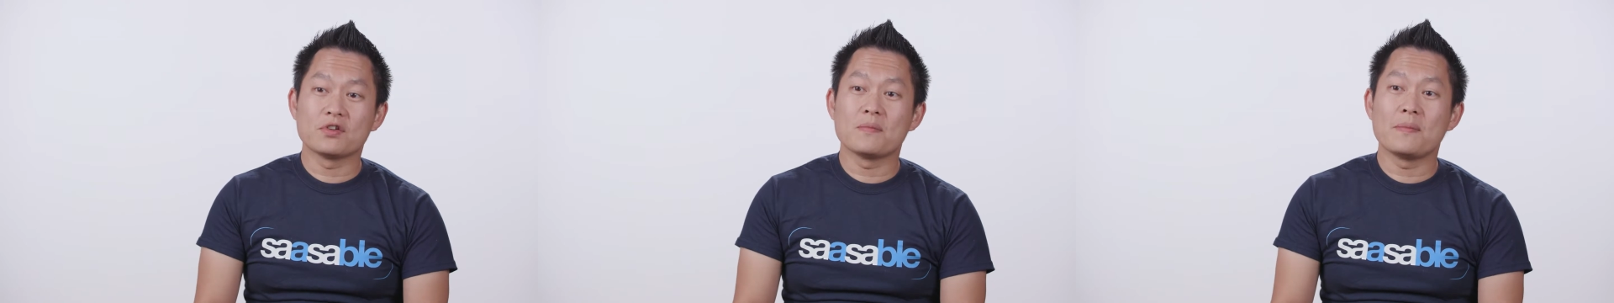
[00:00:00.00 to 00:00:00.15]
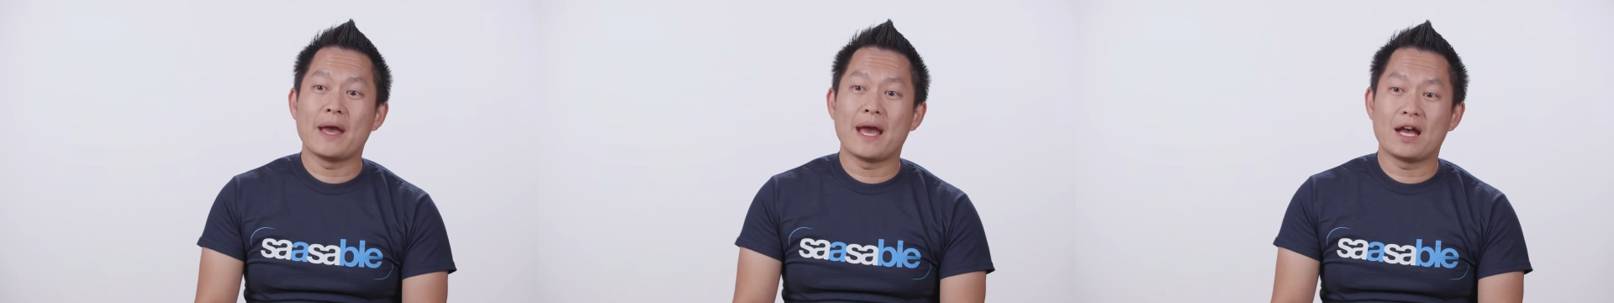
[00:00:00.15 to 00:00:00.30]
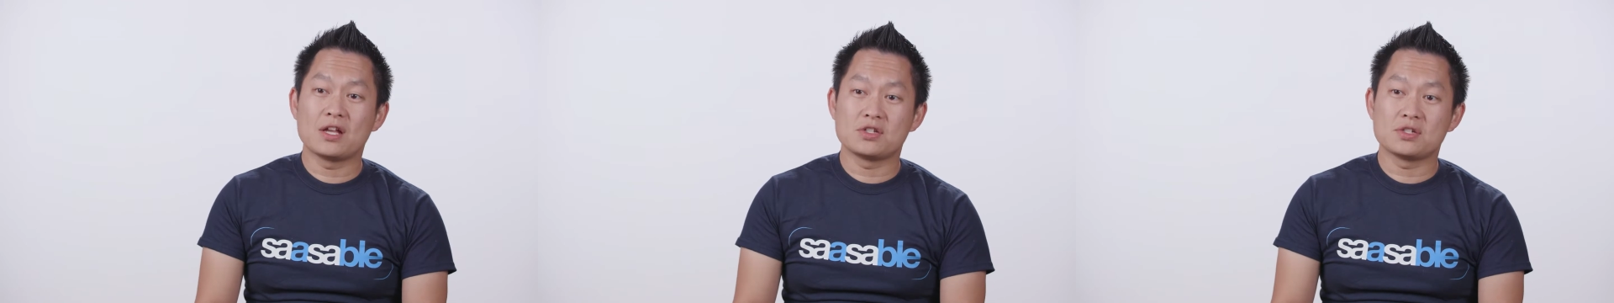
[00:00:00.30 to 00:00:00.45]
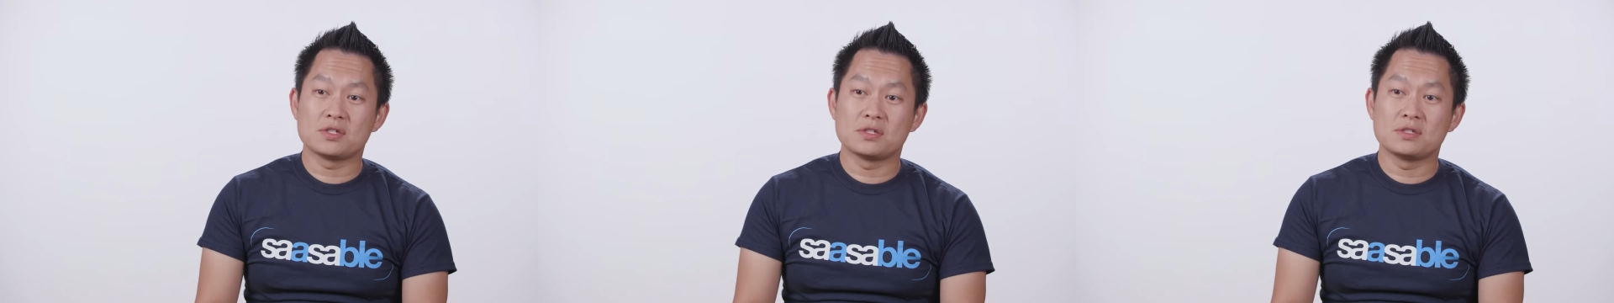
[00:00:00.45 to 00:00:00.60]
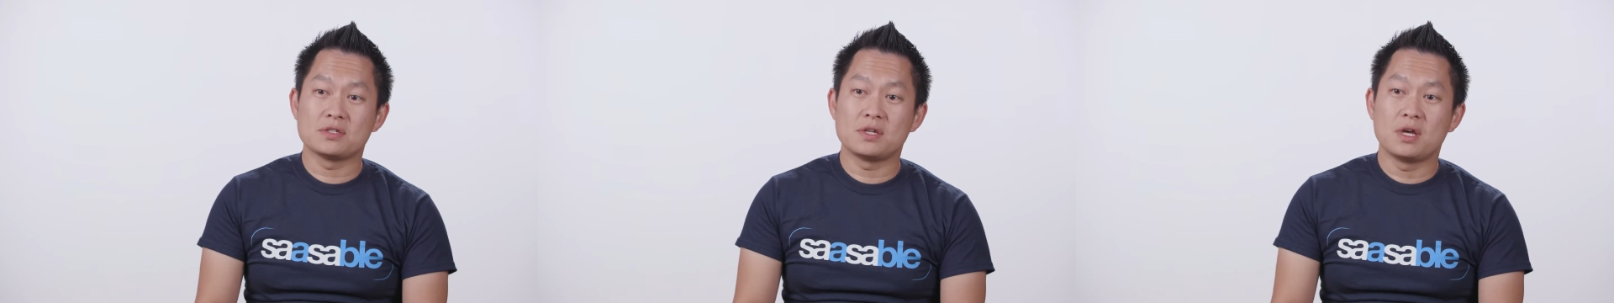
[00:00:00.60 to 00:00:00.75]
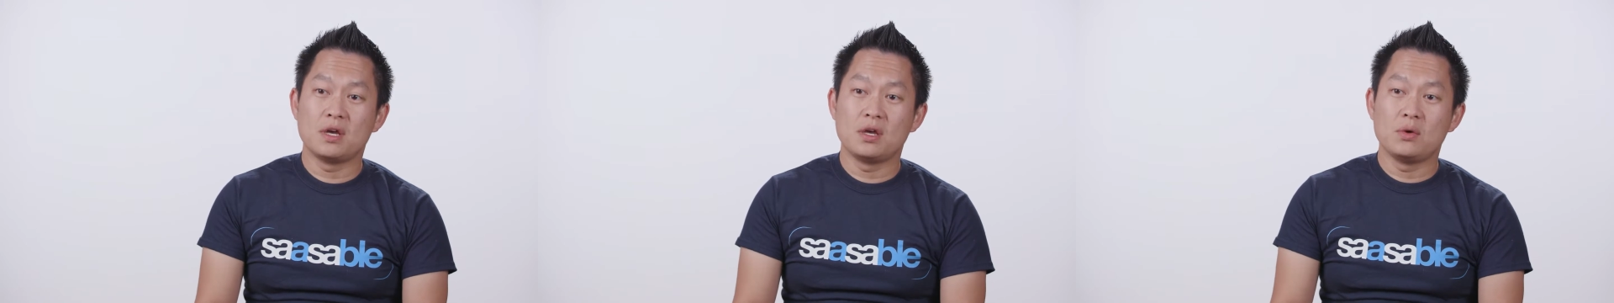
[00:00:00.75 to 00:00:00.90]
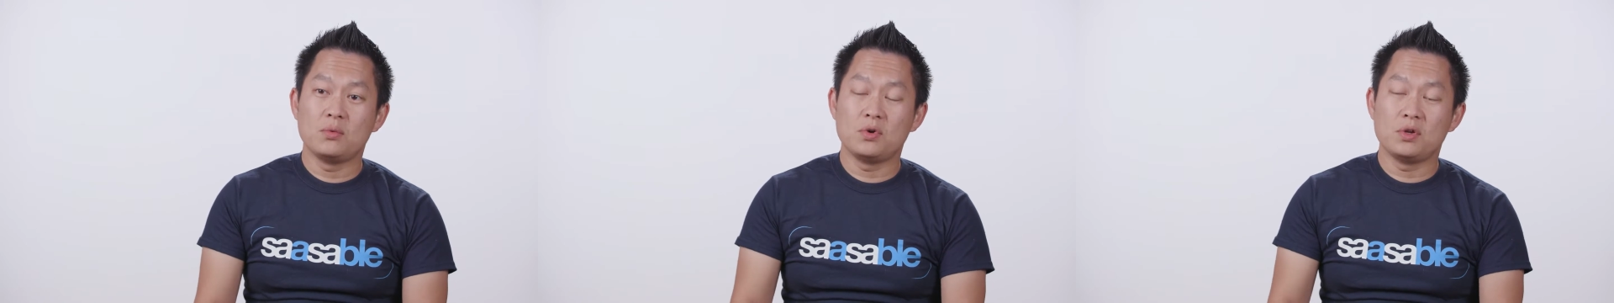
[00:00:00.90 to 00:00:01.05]
imagined
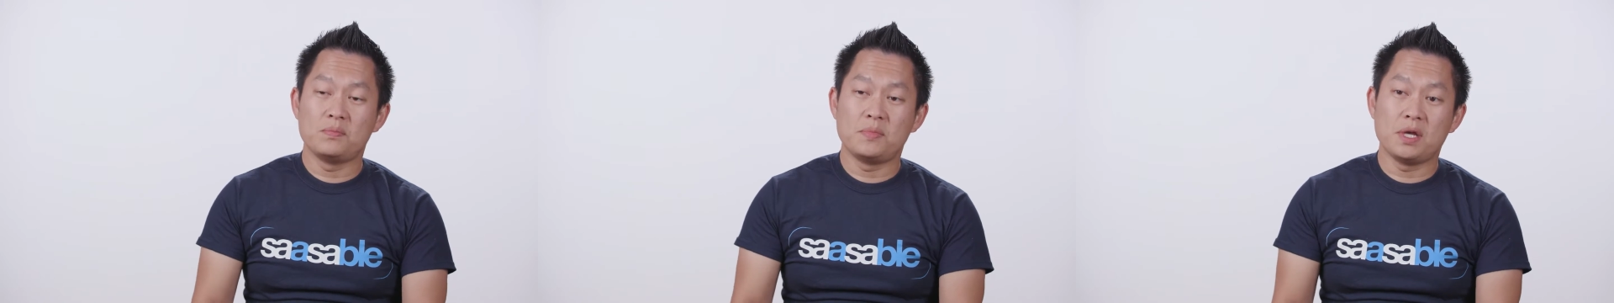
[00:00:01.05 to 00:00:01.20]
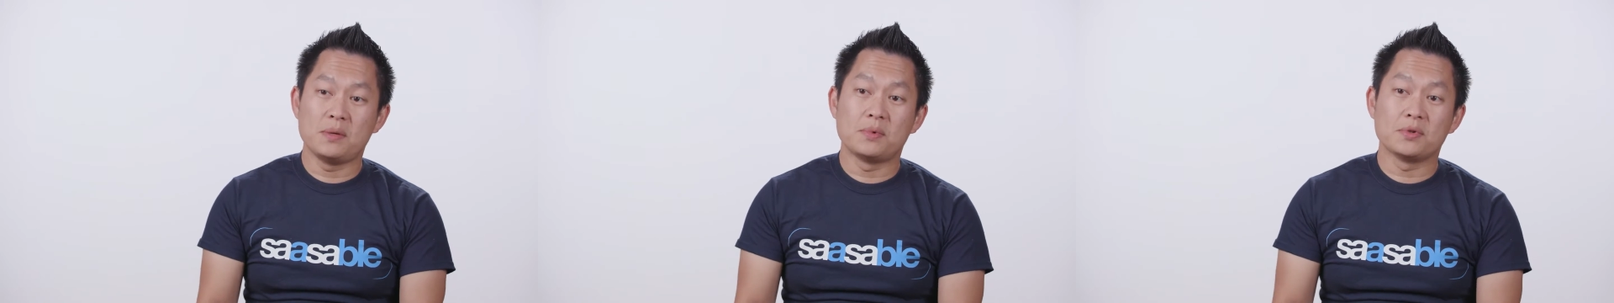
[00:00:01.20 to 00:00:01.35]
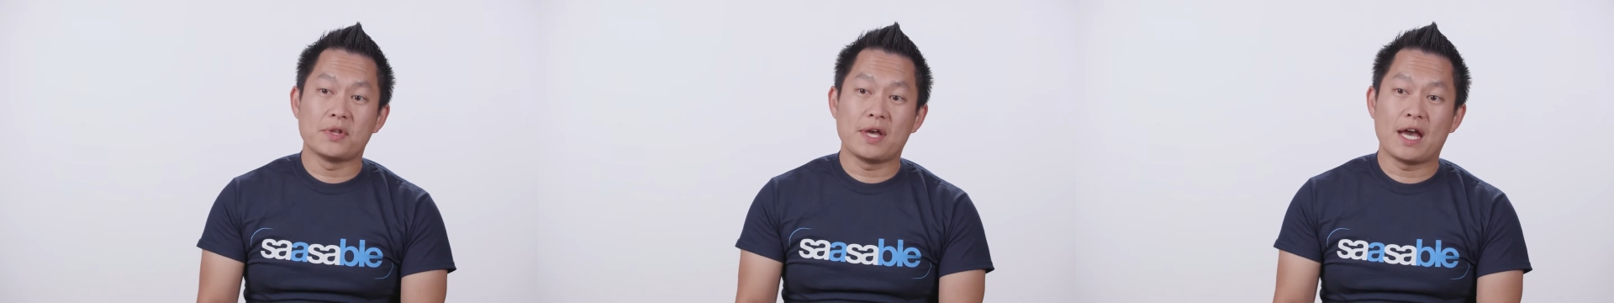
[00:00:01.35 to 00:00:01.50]
would be able to